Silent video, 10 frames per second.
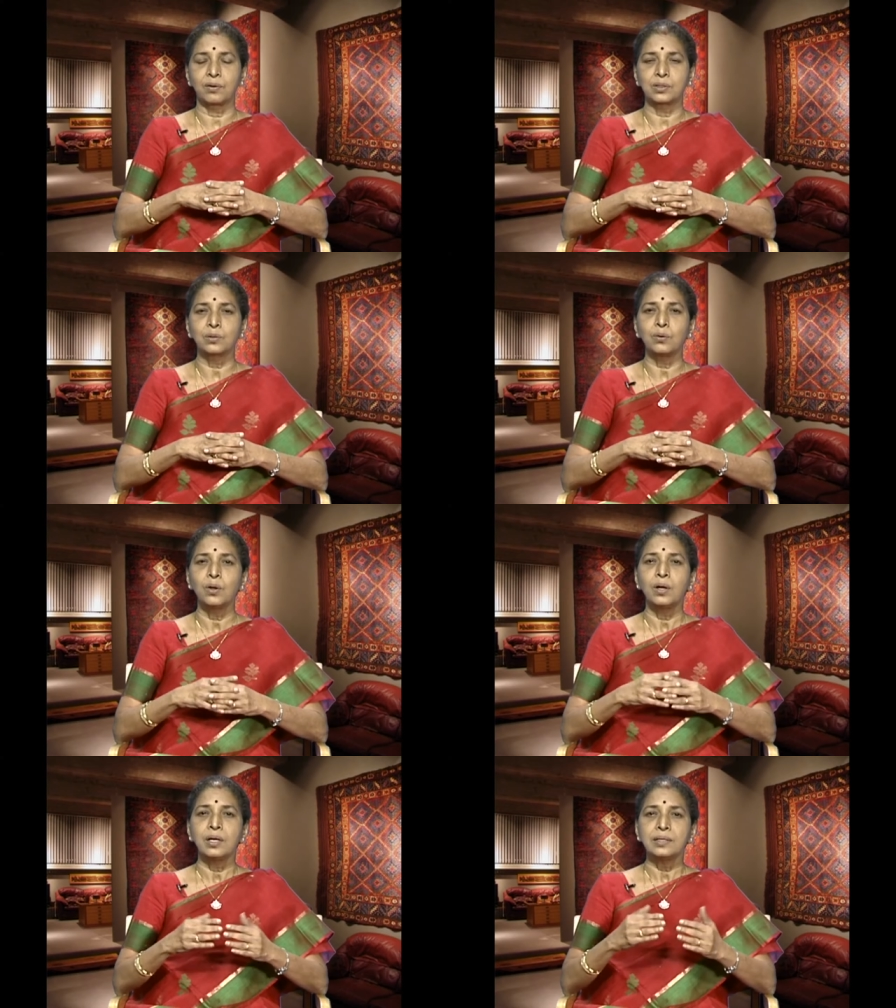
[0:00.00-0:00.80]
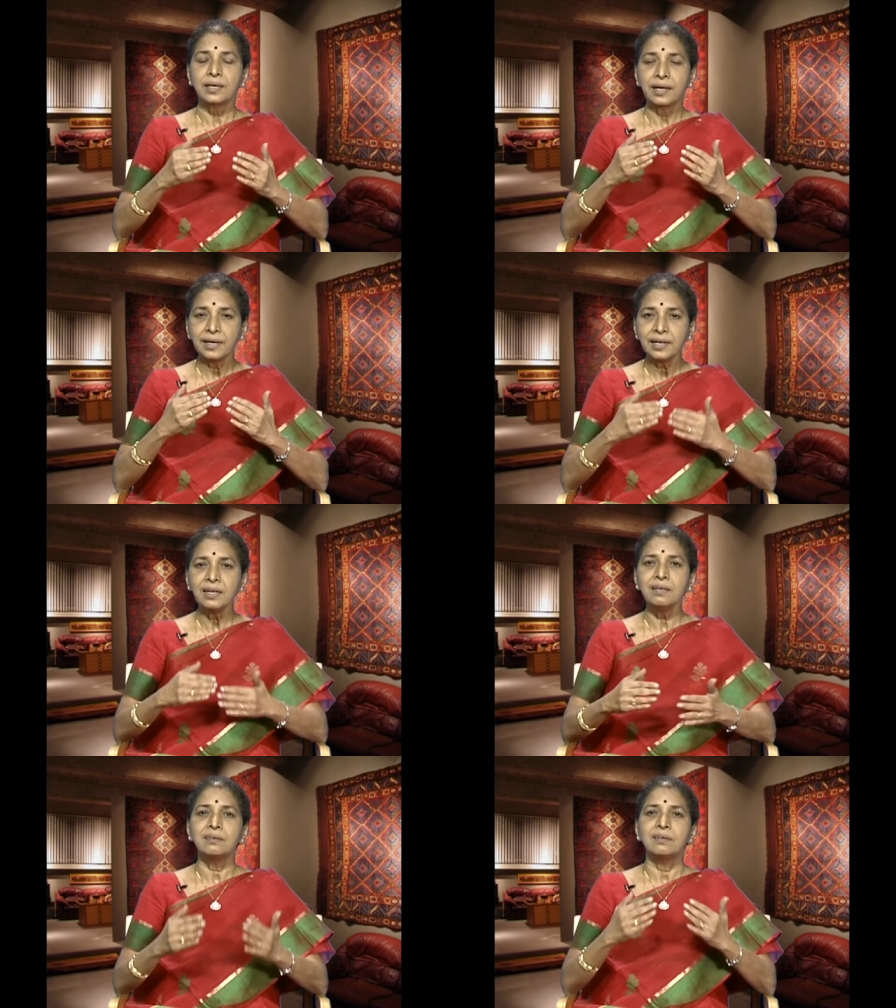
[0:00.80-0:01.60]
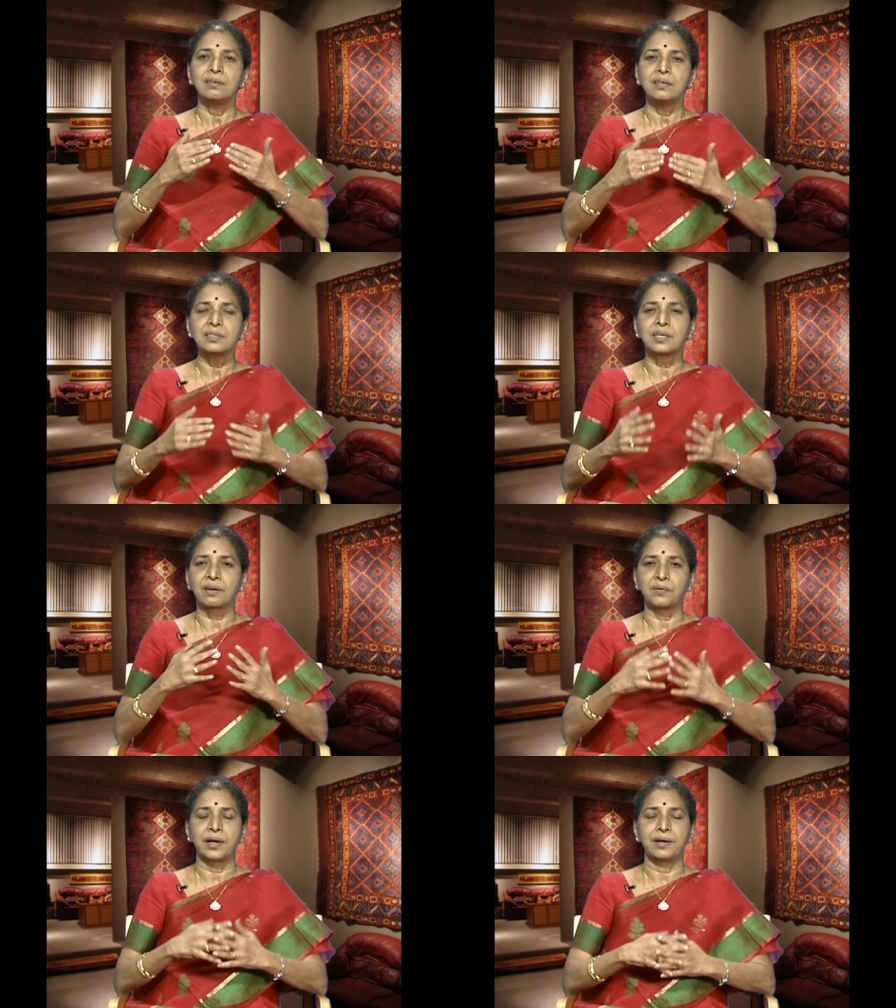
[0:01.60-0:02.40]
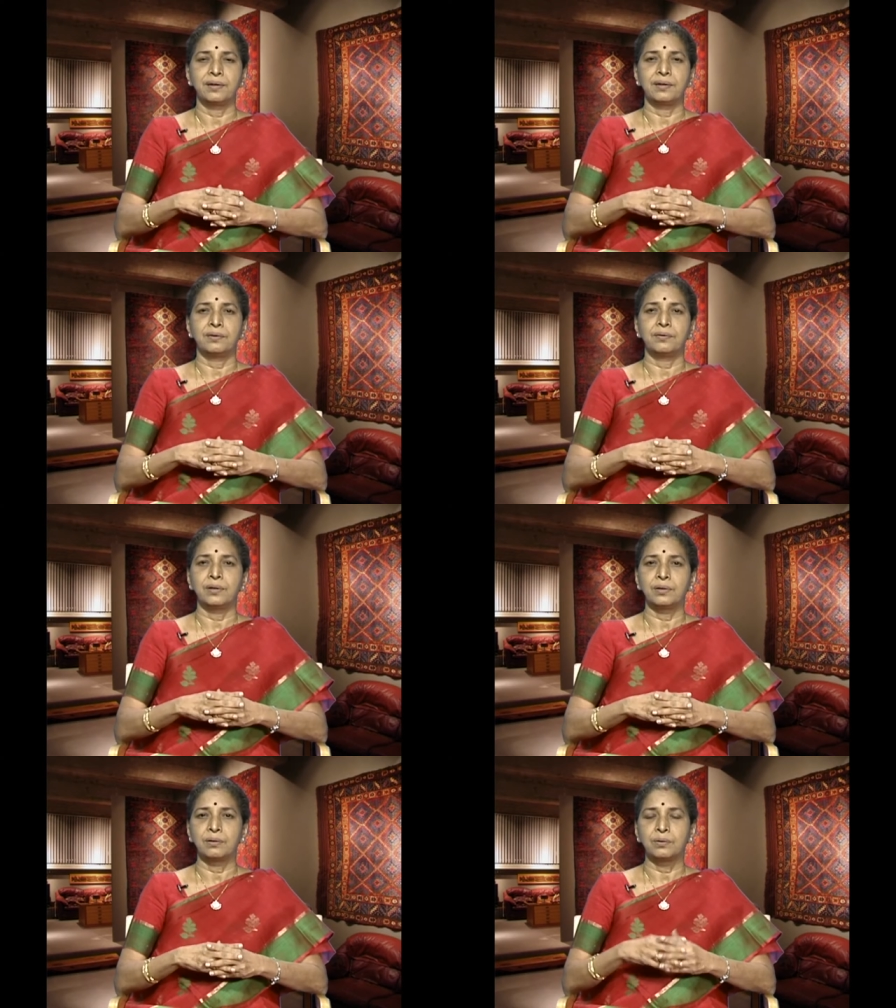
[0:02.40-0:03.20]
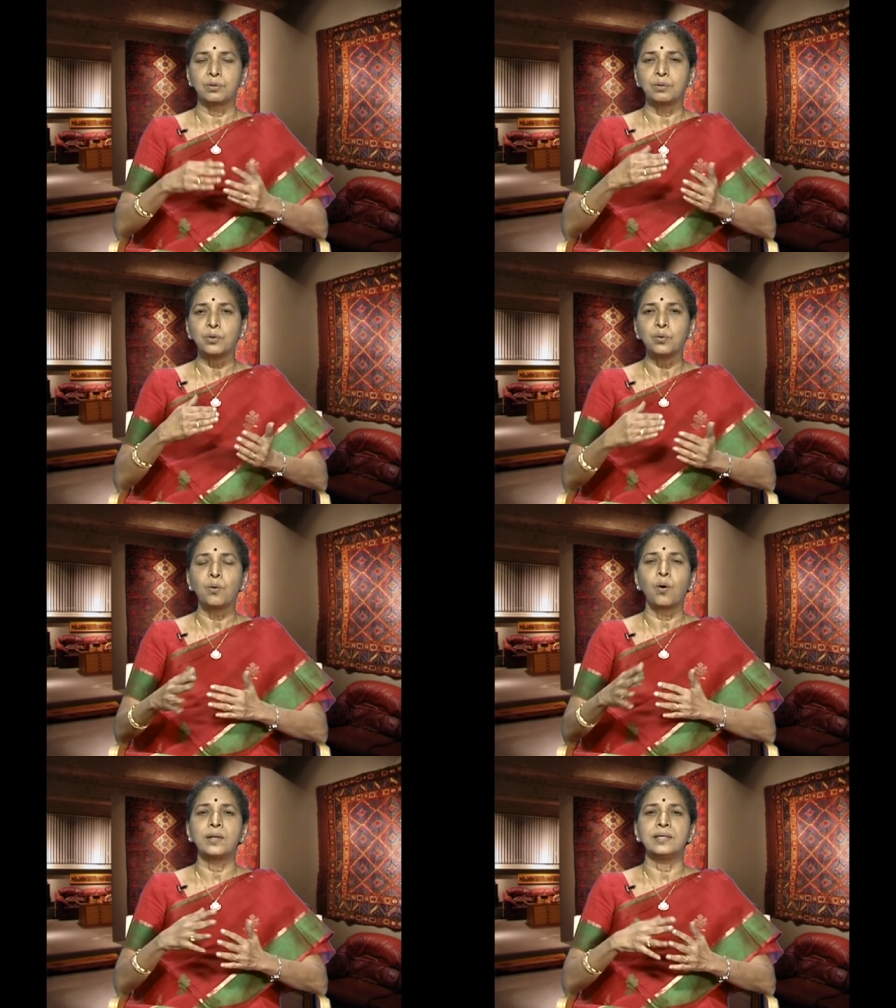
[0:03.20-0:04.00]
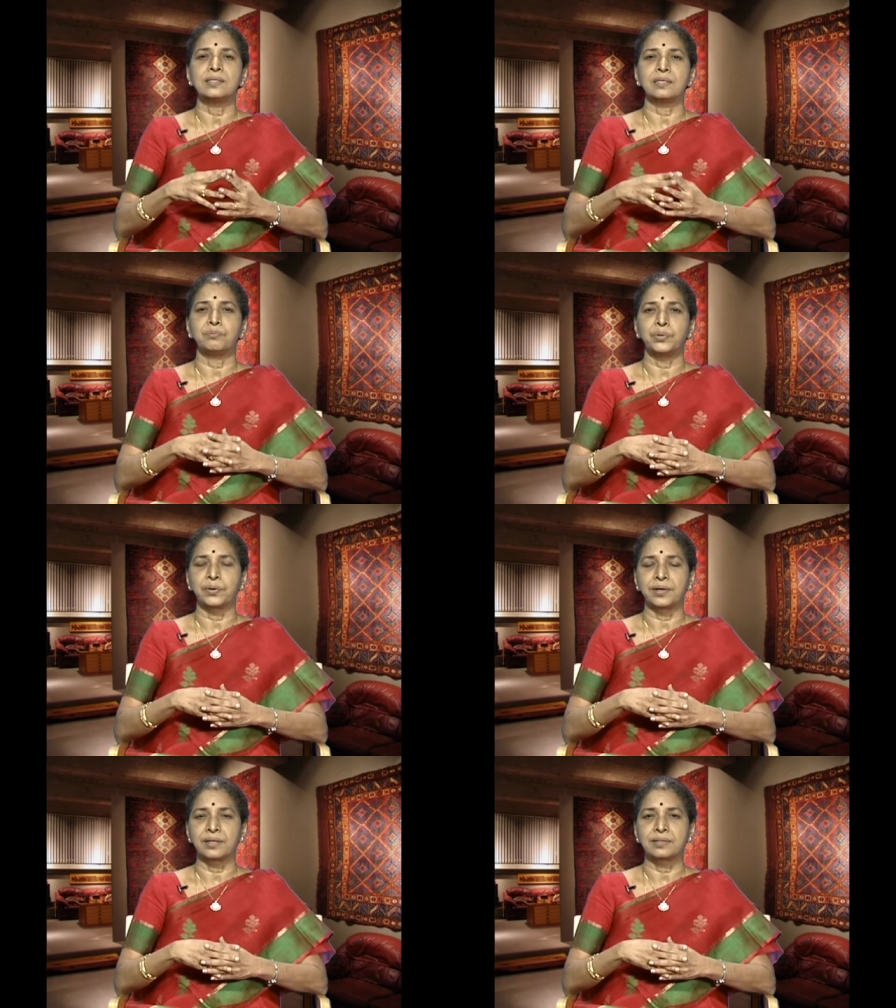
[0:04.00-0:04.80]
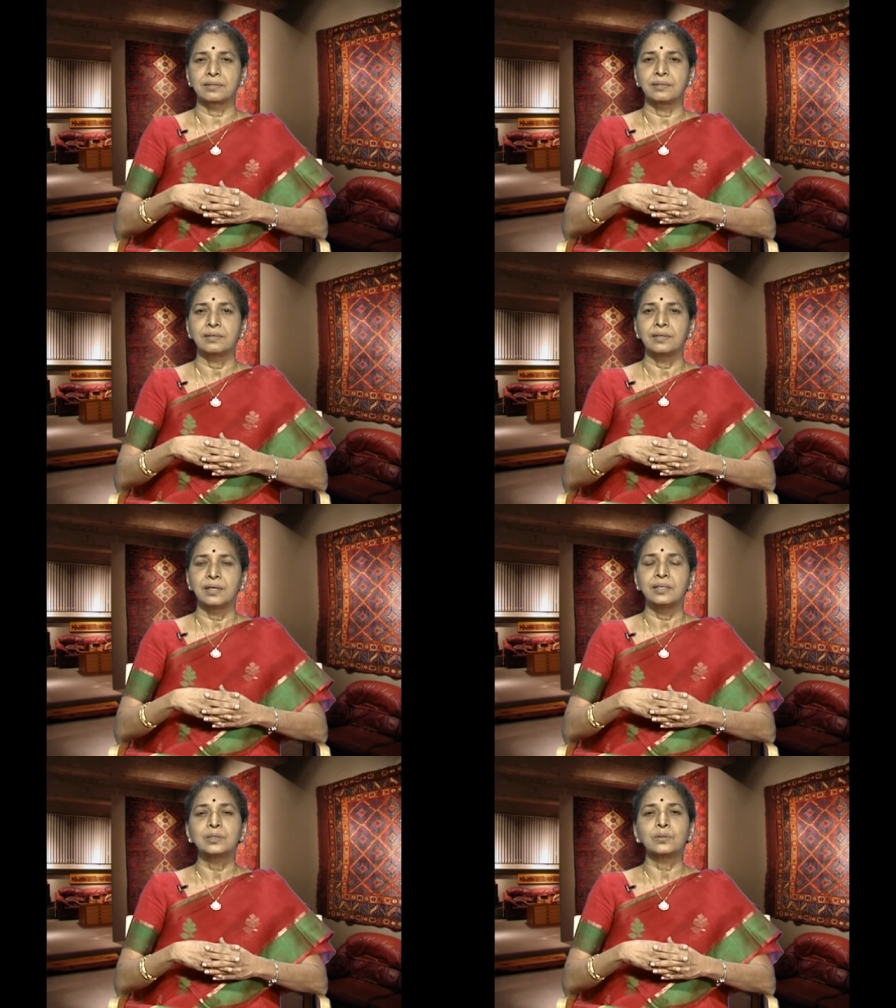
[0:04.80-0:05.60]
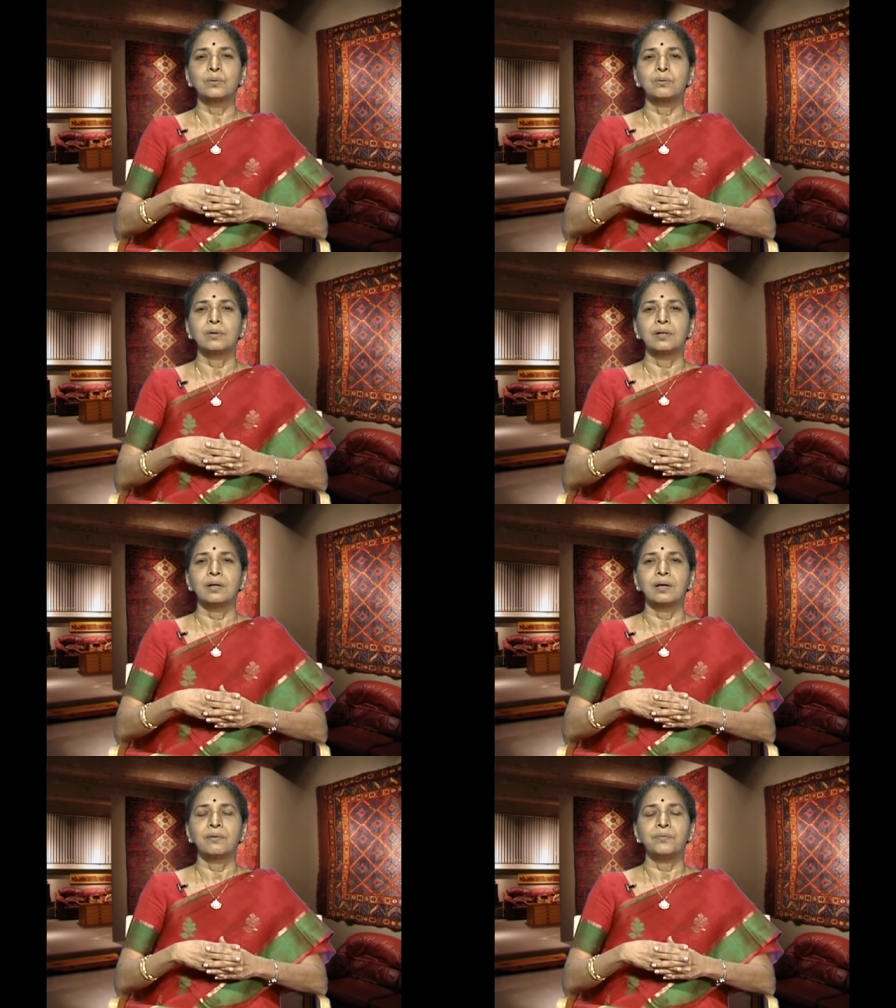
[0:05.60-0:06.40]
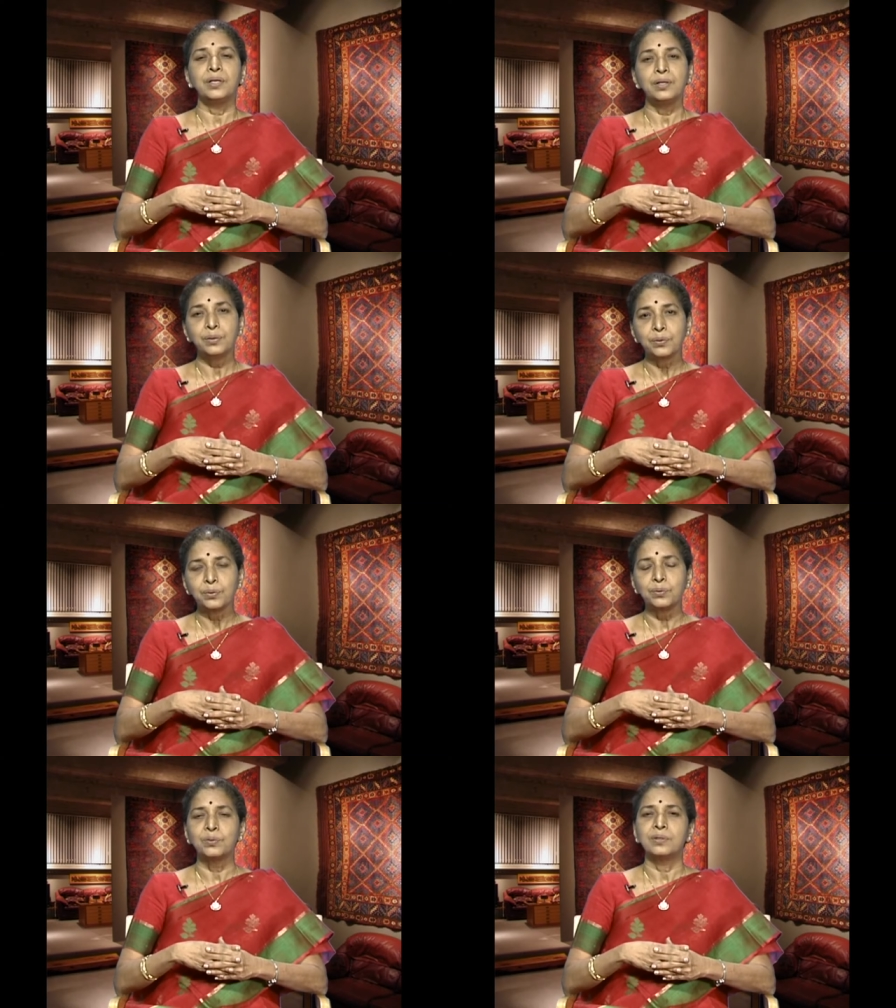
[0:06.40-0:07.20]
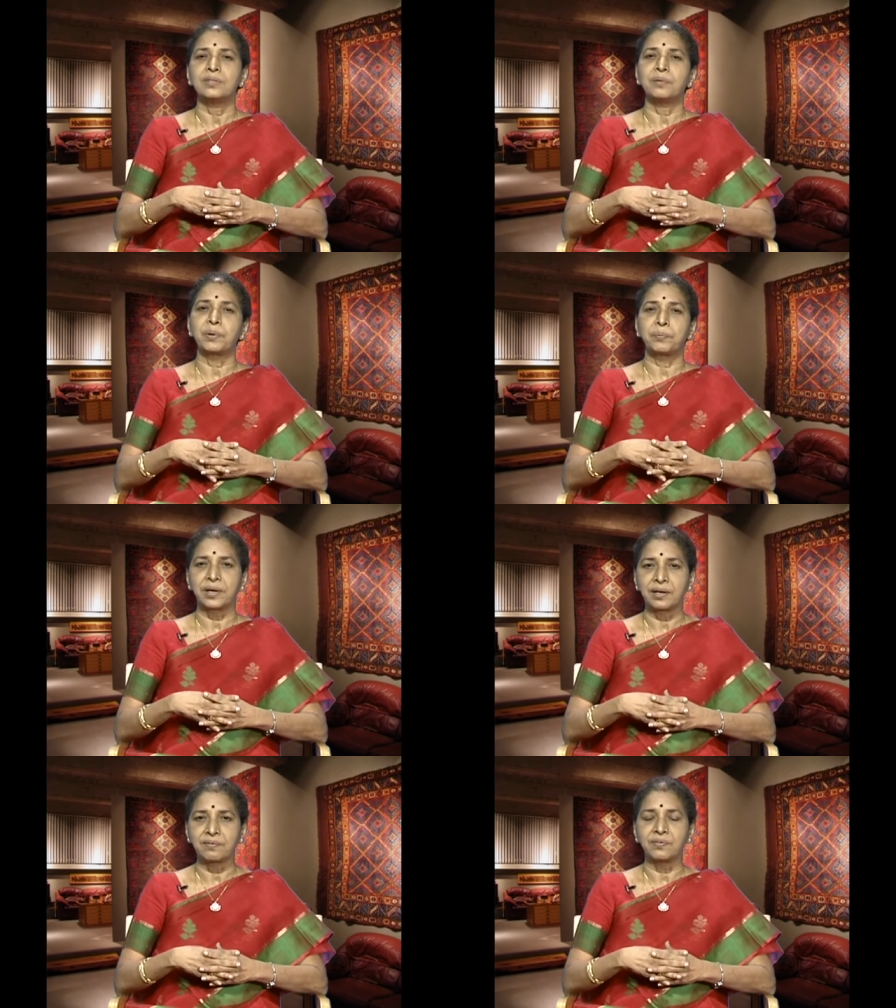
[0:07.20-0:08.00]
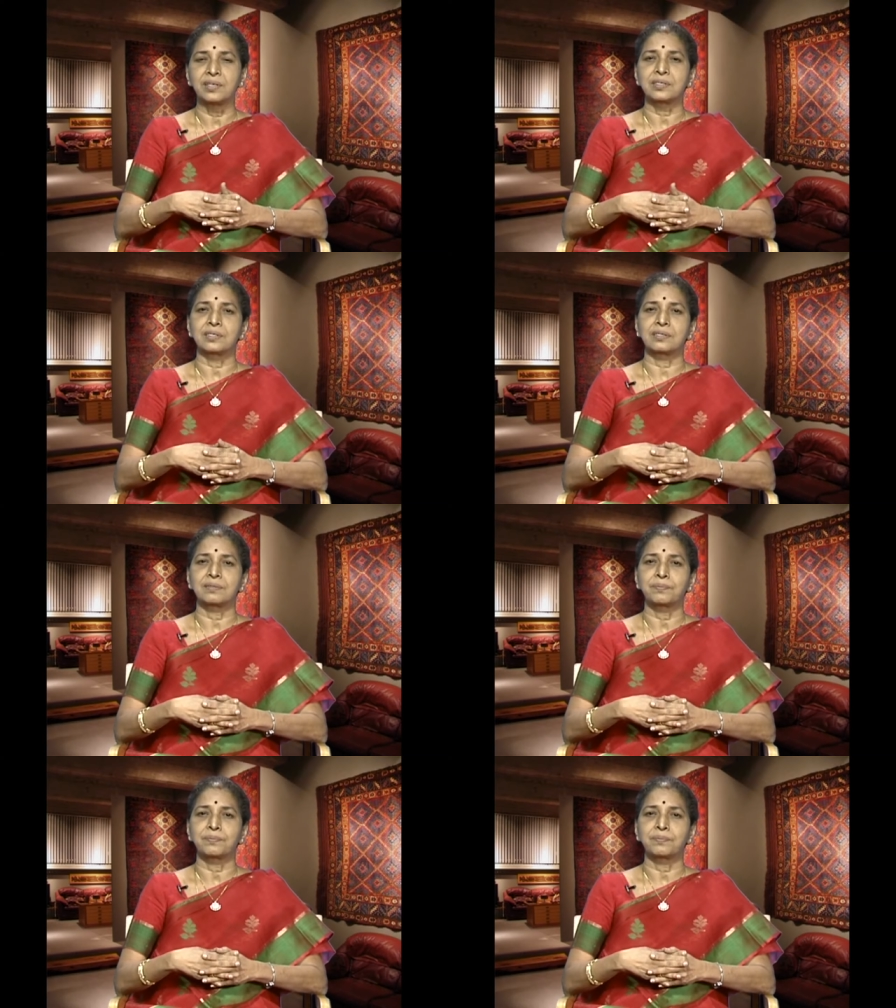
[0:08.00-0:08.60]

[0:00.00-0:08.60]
So, the cleaning is required to remove all these impurities and so we need to do the preparatory finishes.